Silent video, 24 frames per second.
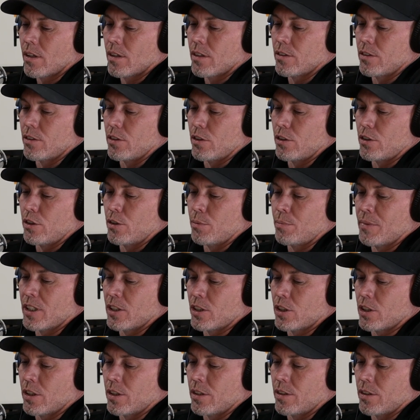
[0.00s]
you
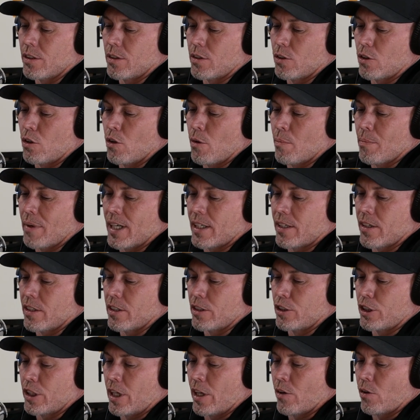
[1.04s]
mentioned going back to the
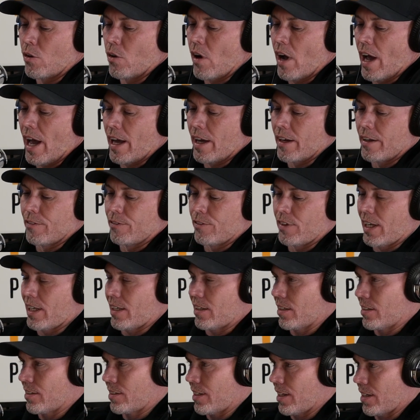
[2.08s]
general ad of like,
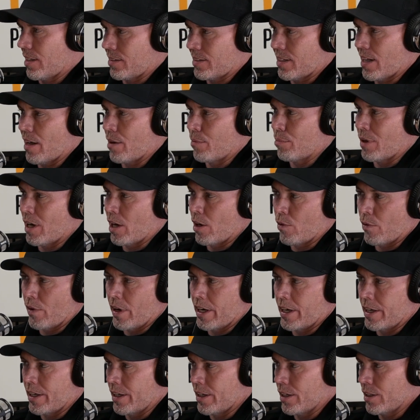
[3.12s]
let's say a 10-mile
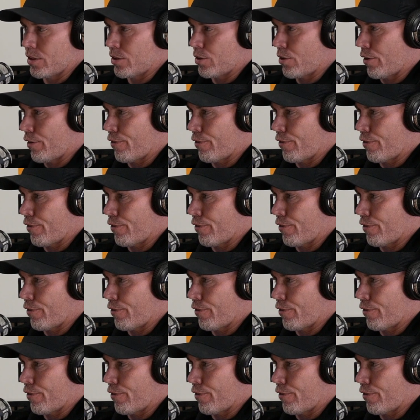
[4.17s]
radius or a